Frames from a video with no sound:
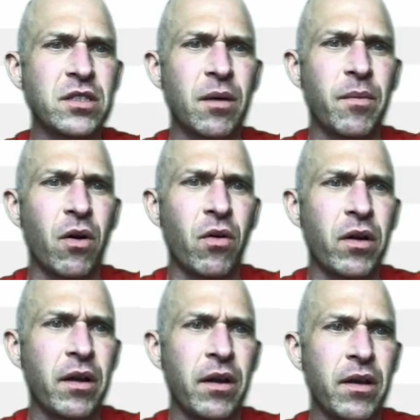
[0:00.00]
some
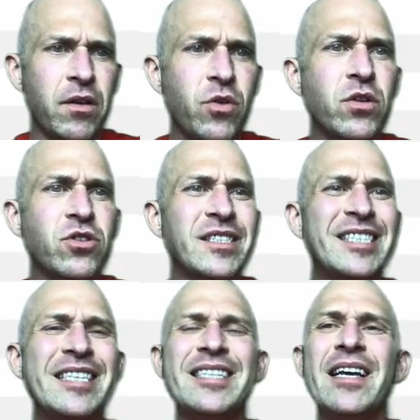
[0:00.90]
on
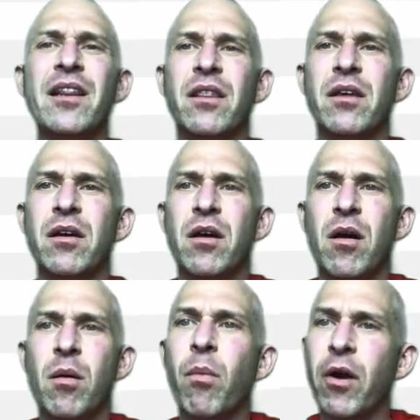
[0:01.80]
216th
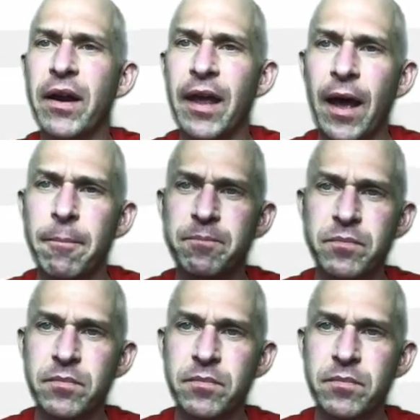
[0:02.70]
market cap.